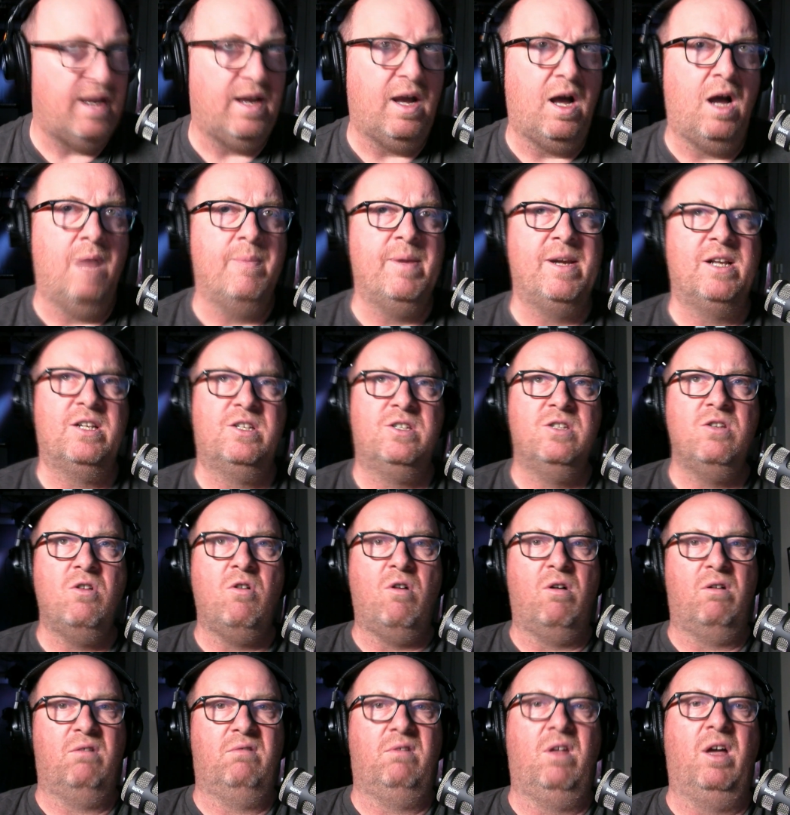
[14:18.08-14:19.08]
I mean, it's
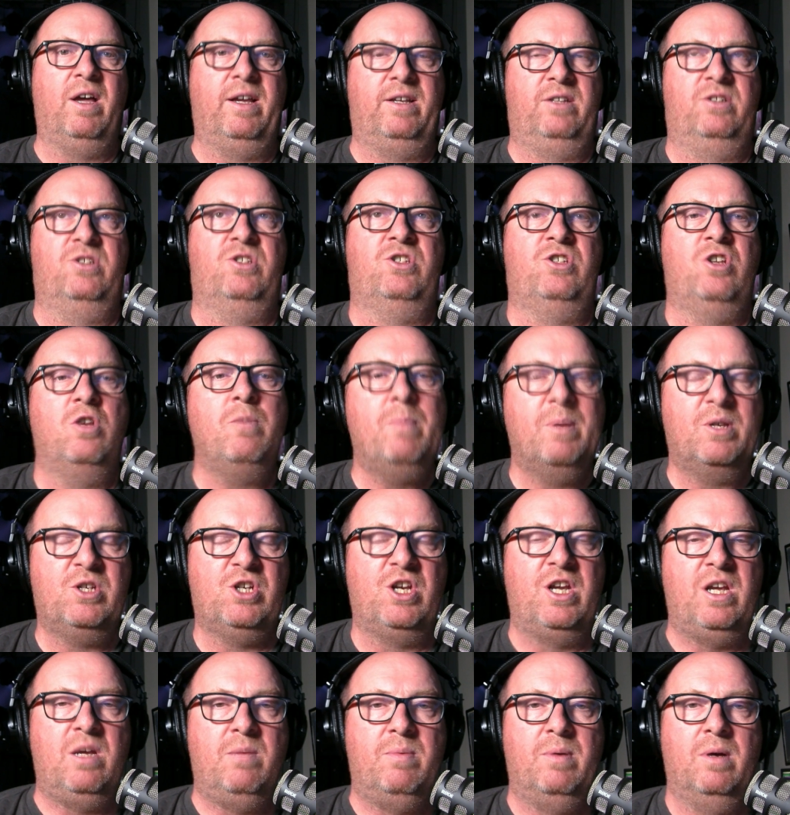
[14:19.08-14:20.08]
not like super
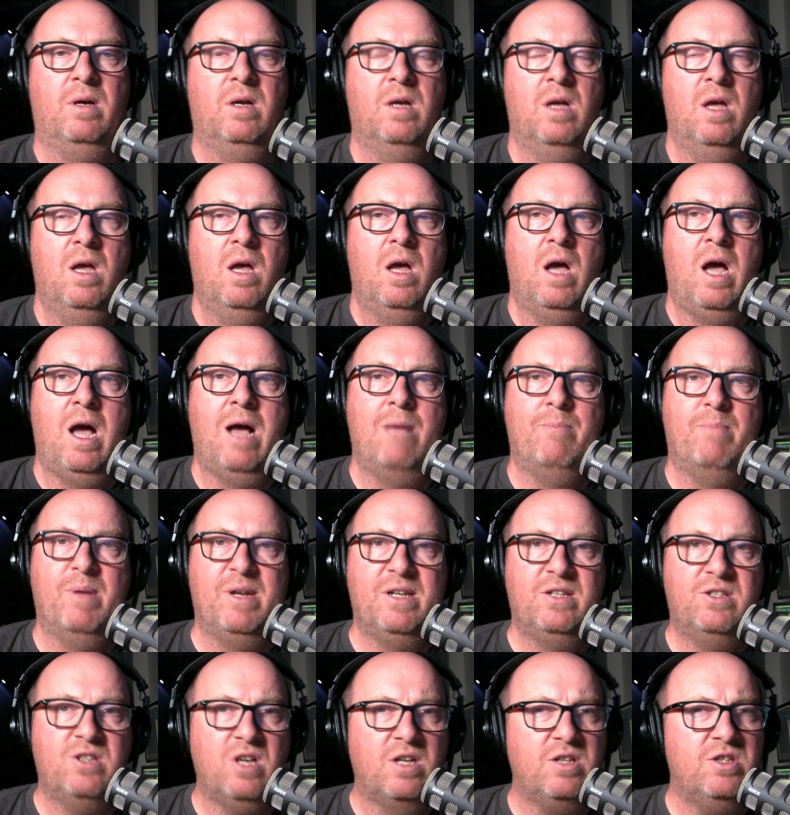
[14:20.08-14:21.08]
cheap, uh, but
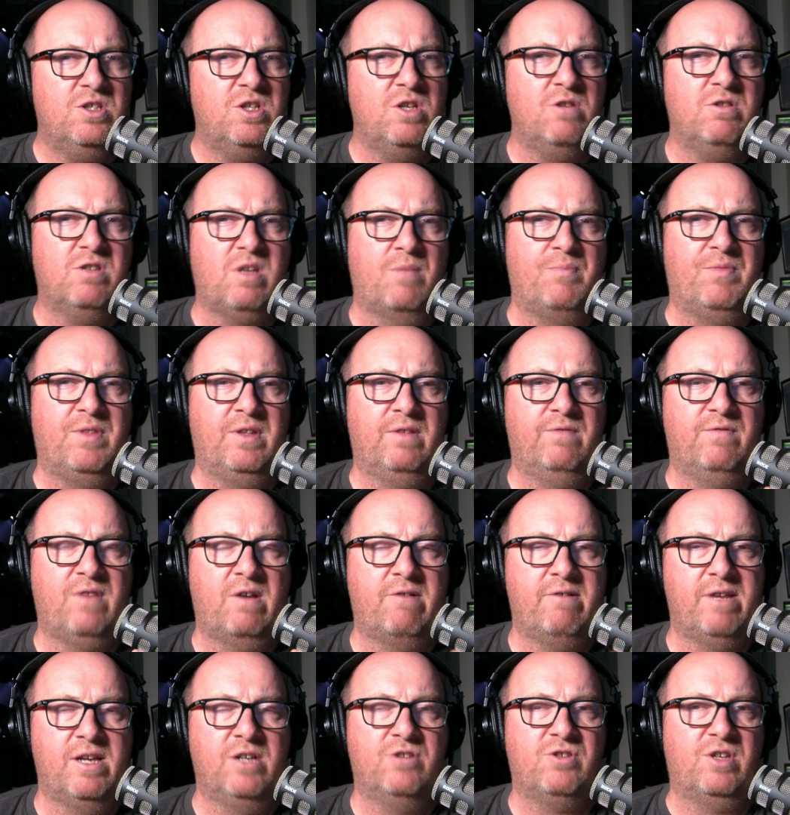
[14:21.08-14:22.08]
it does do something
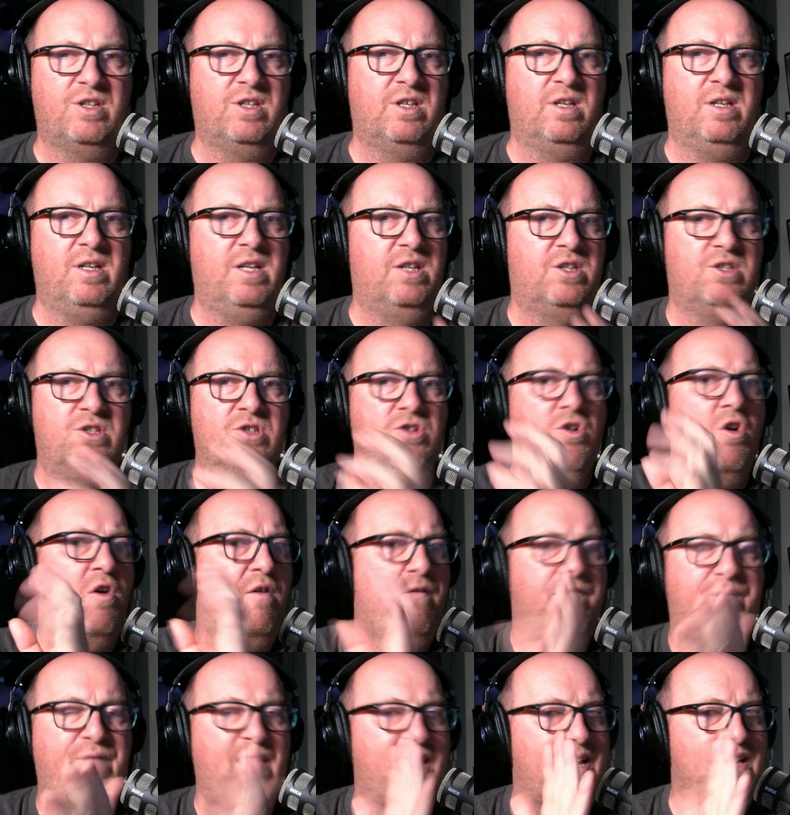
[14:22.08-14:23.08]
very interesting, and it's not
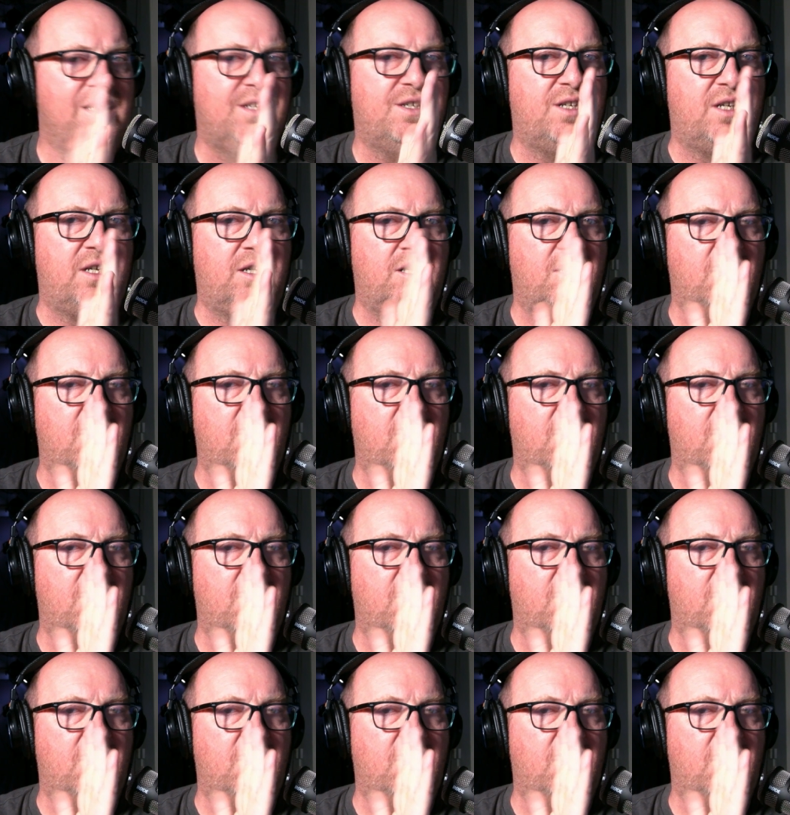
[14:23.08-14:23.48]
phasey.